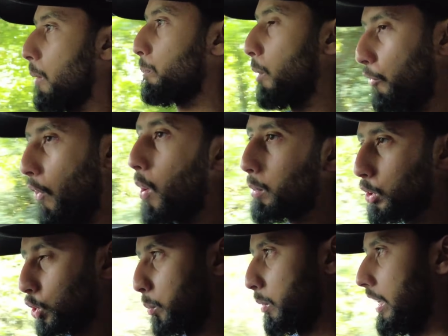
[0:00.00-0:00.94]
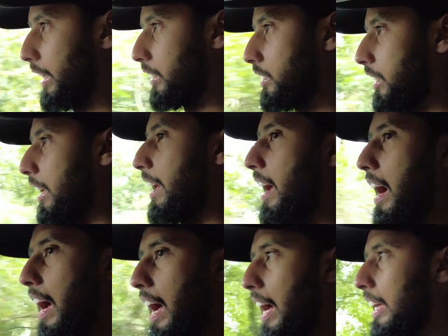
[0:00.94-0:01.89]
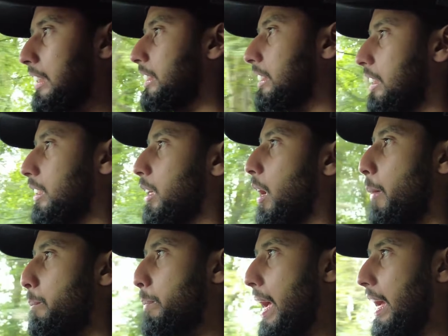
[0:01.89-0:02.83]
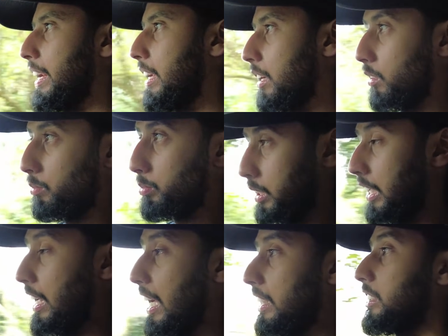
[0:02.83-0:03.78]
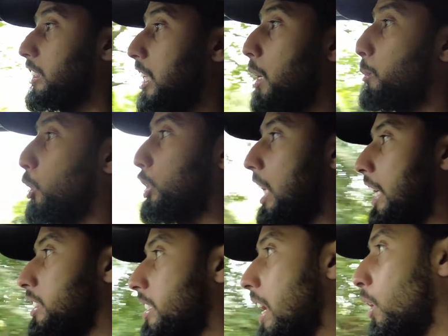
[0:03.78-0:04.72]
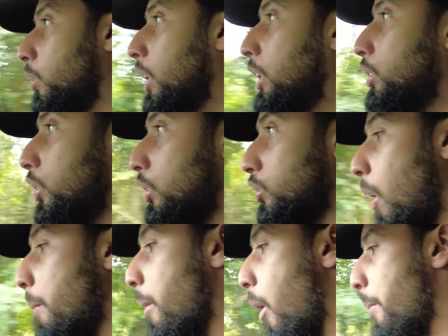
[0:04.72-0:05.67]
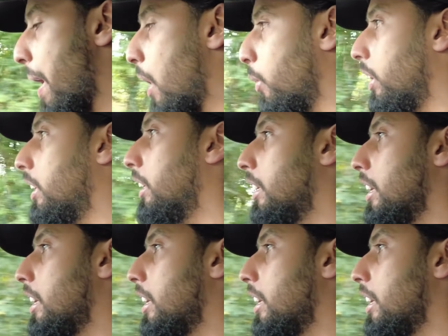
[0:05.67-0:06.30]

performance upgrades. It has a better, it has turbocharger now, so it's got more power.